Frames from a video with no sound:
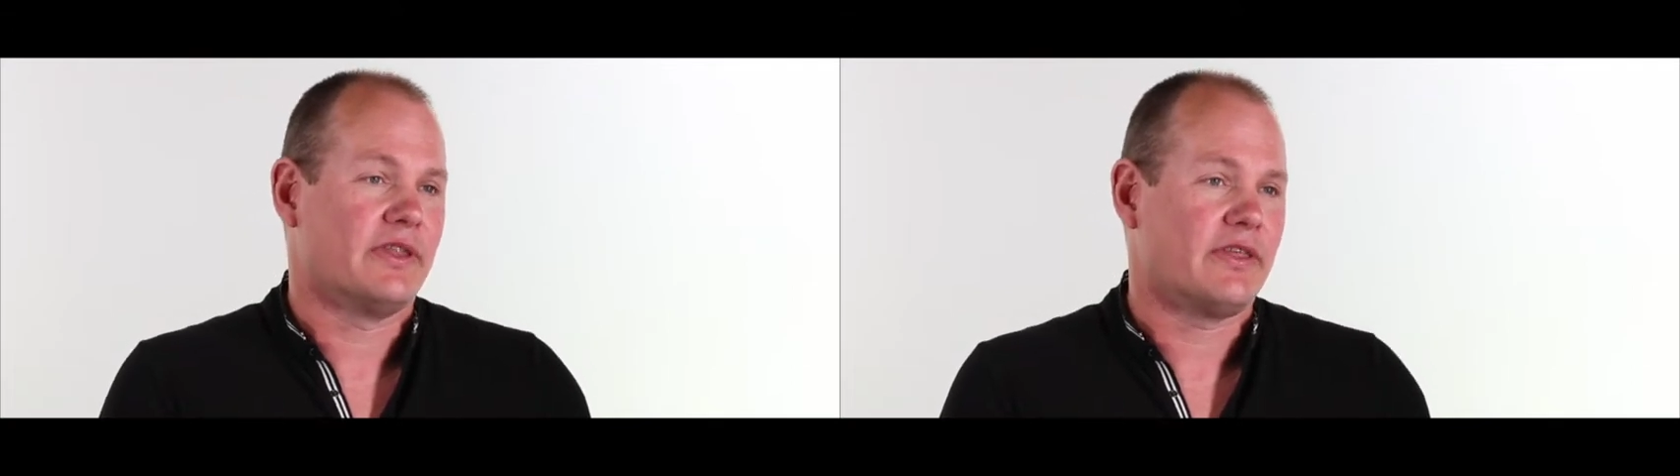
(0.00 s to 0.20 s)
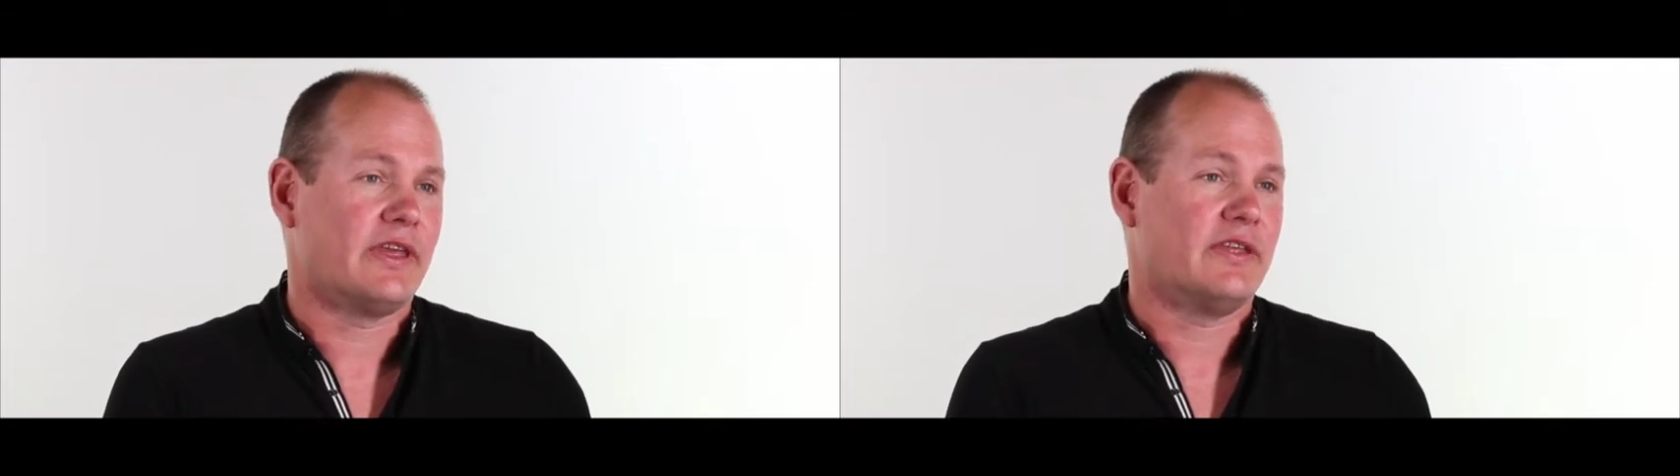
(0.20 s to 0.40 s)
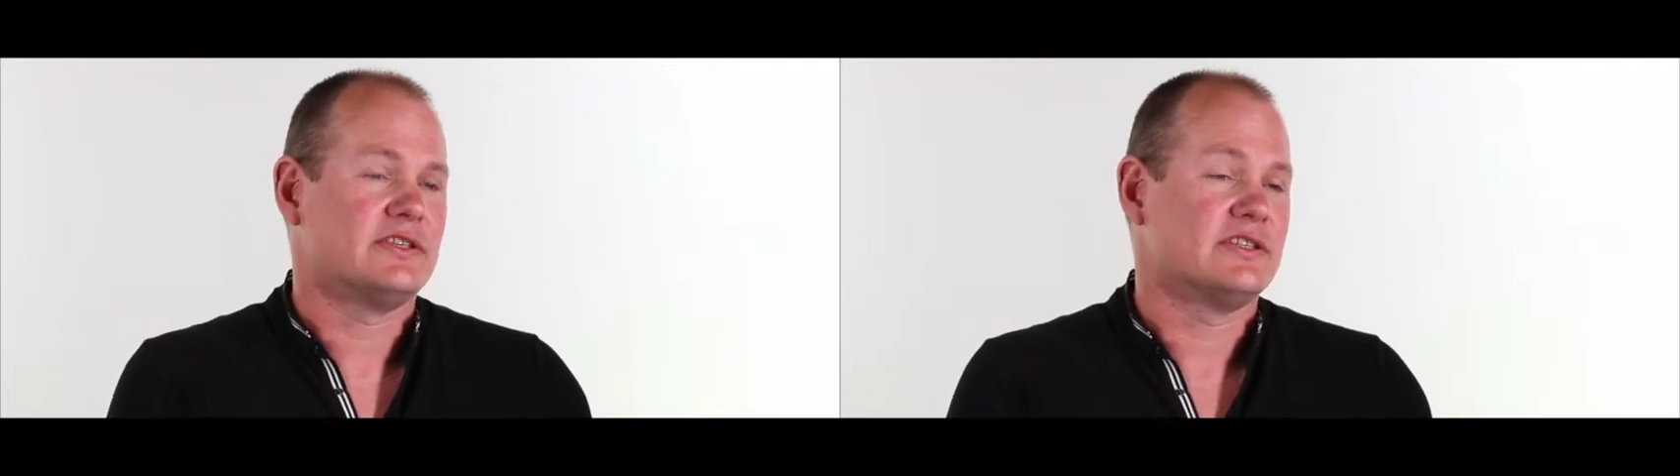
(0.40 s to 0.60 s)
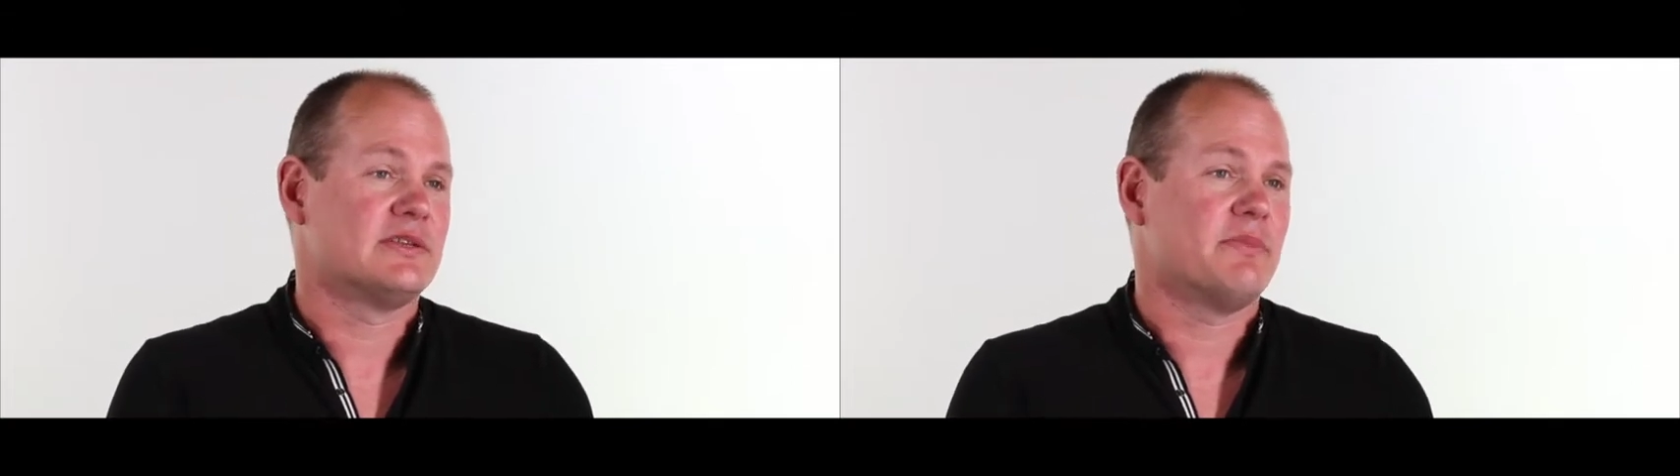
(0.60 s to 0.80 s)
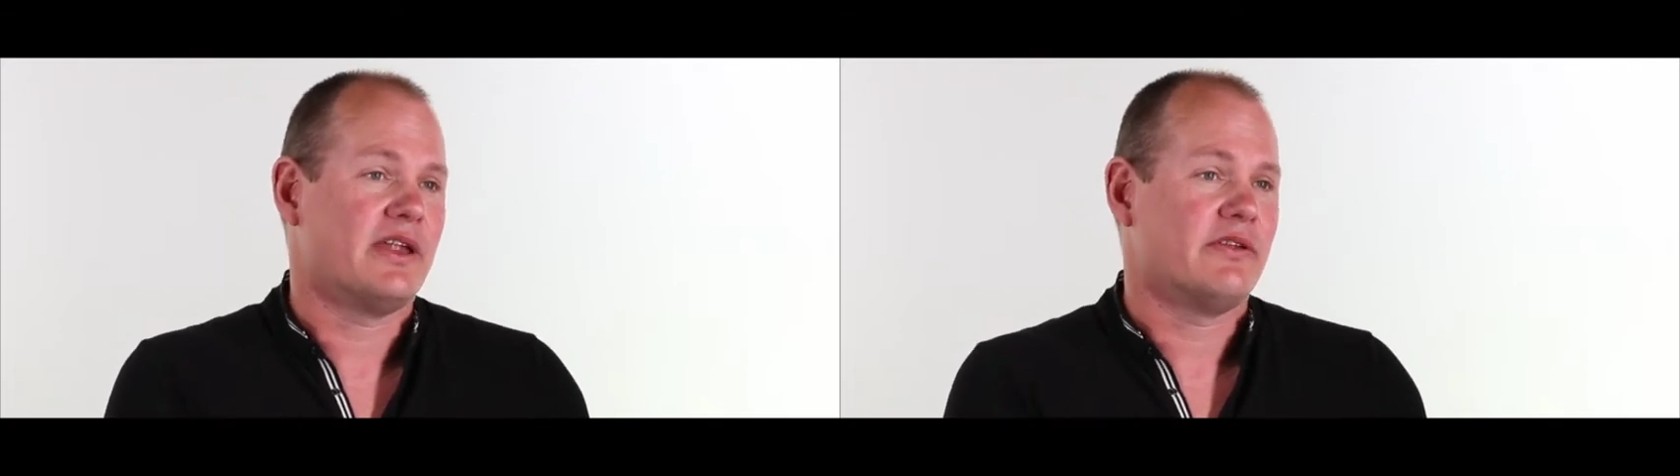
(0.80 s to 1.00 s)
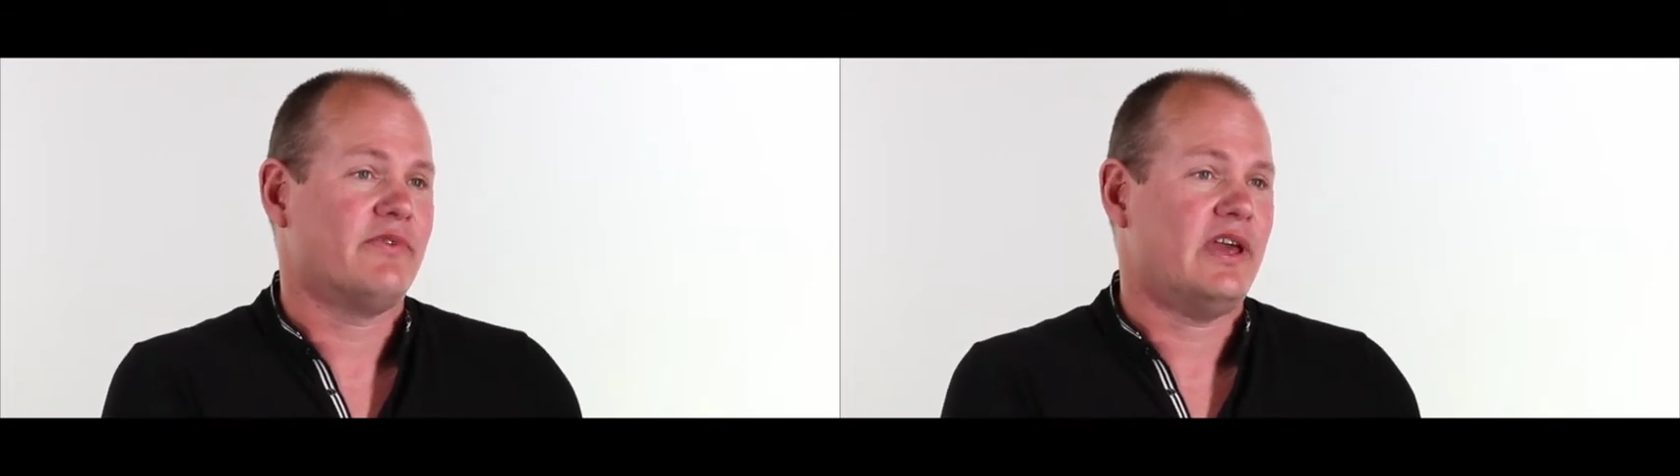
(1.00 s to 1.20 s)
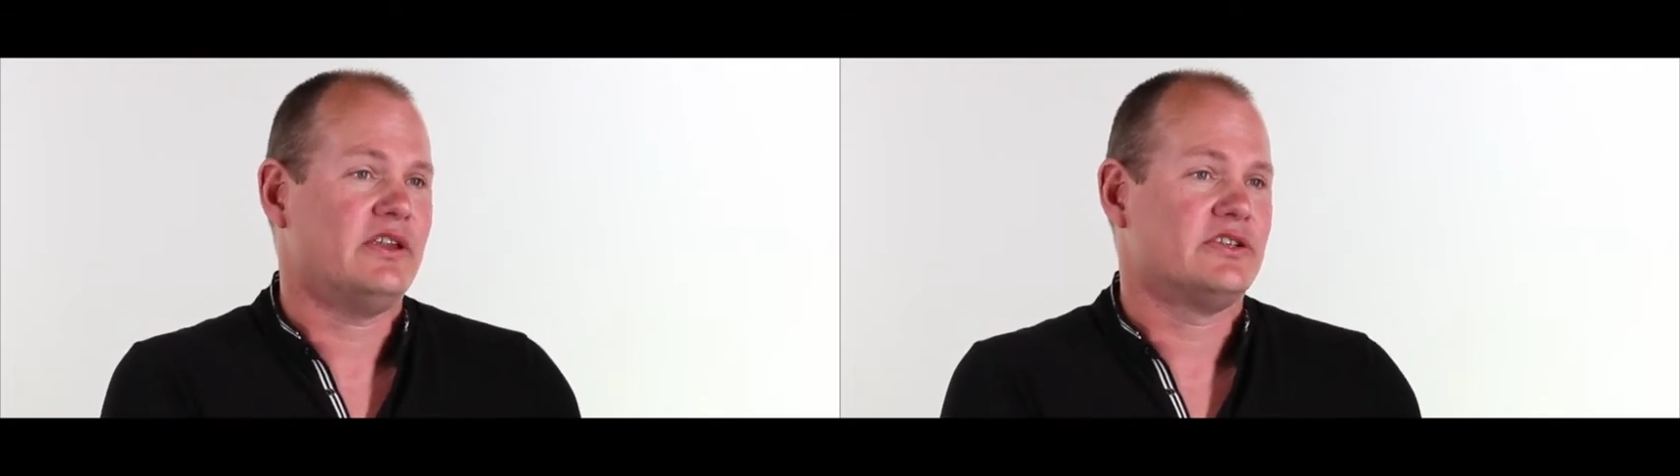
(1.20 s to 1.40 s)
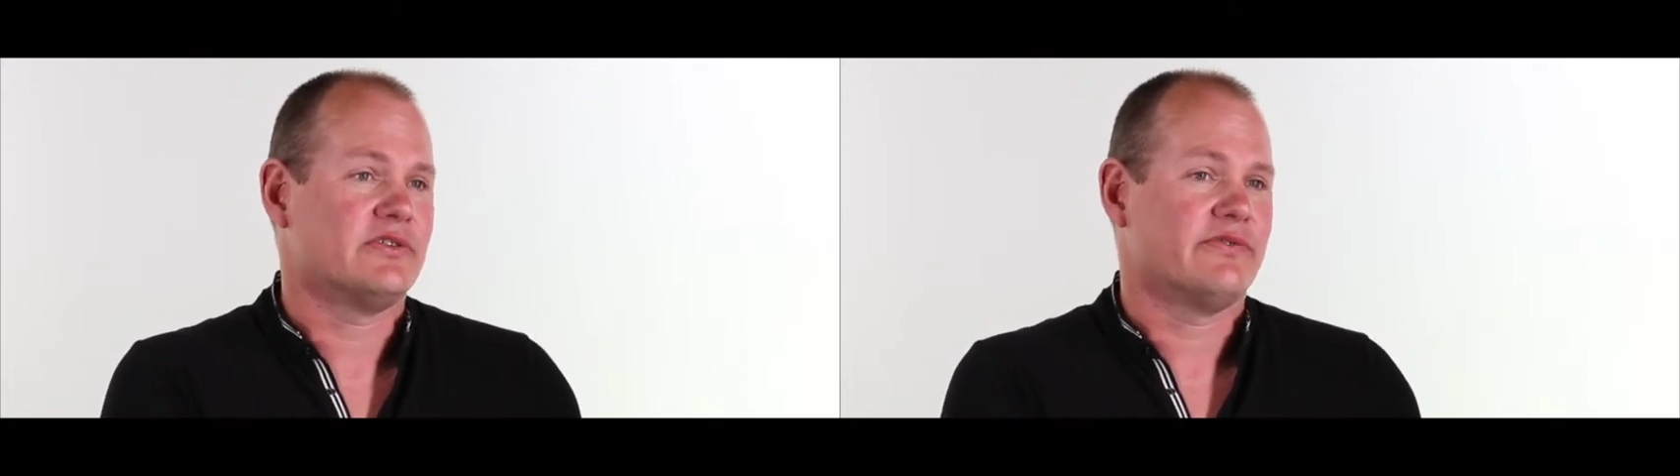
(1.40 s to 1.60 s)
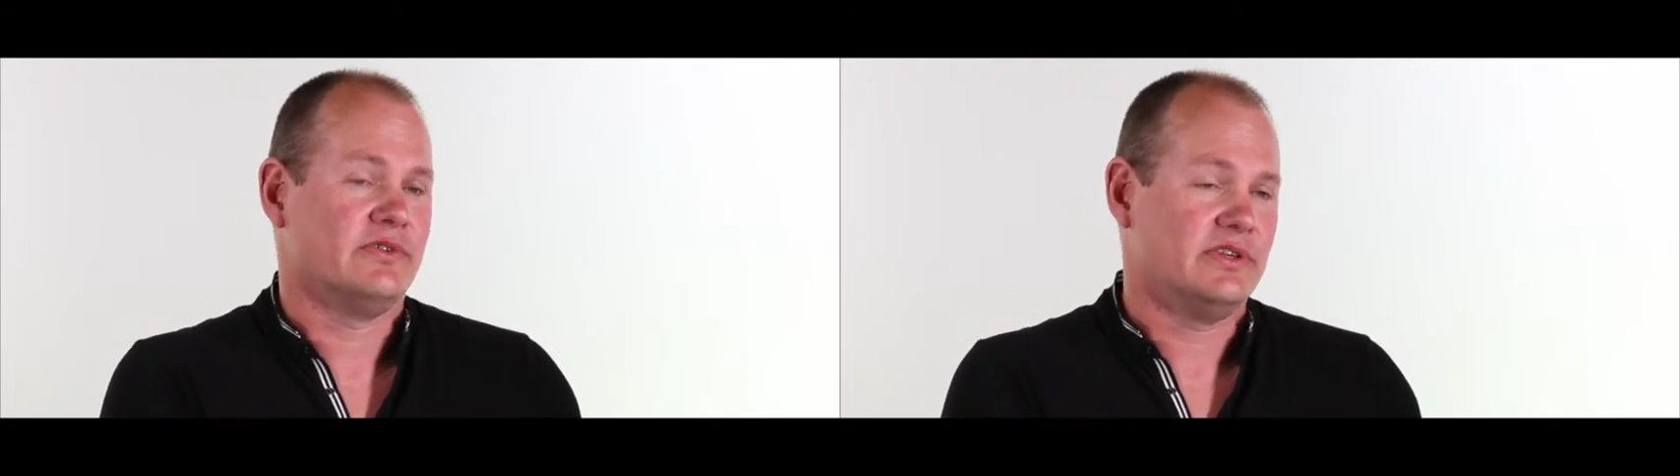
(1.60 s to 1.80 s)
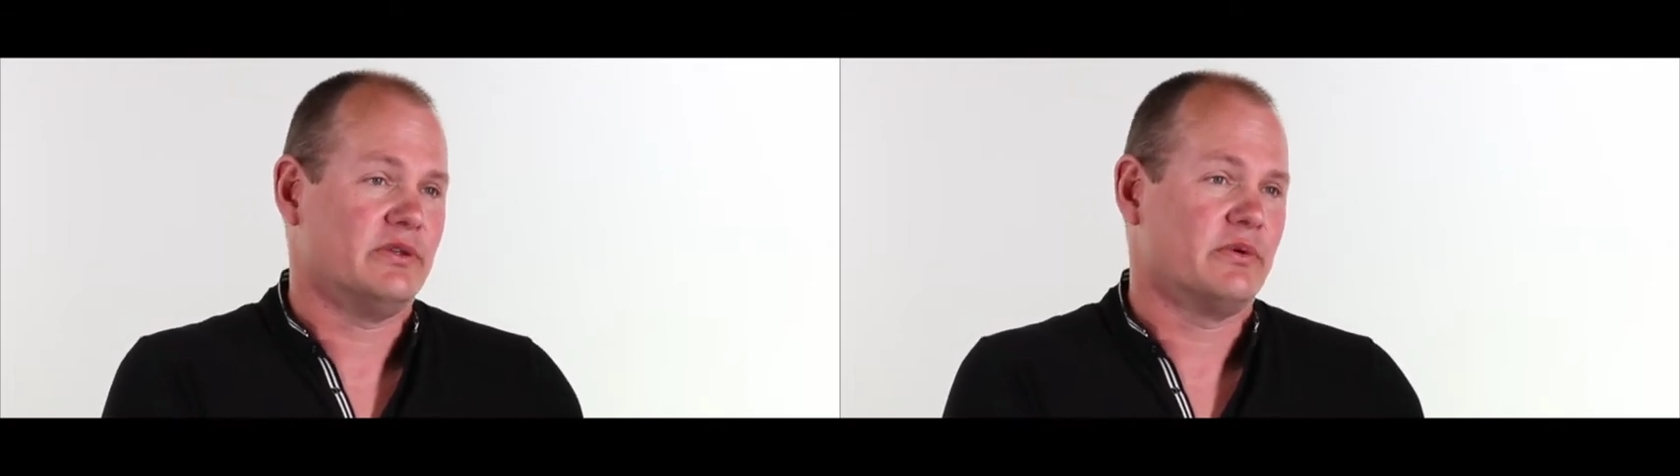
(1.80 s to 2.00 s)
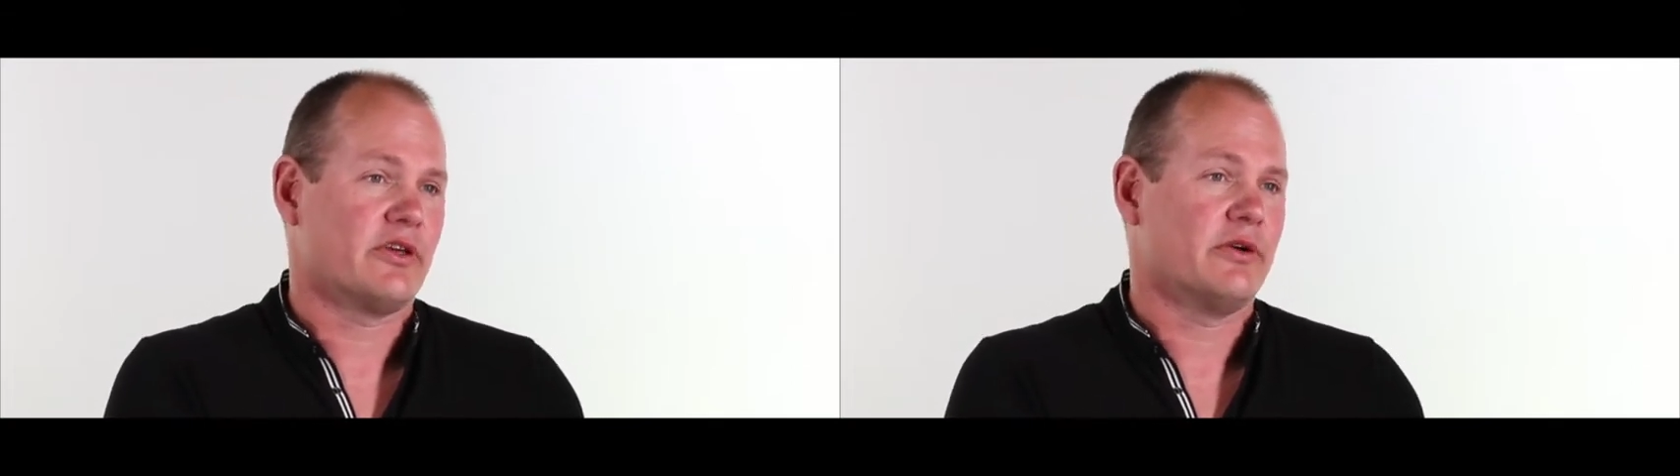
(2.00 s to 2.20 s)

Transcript: and I think this is the main advantage of dealing with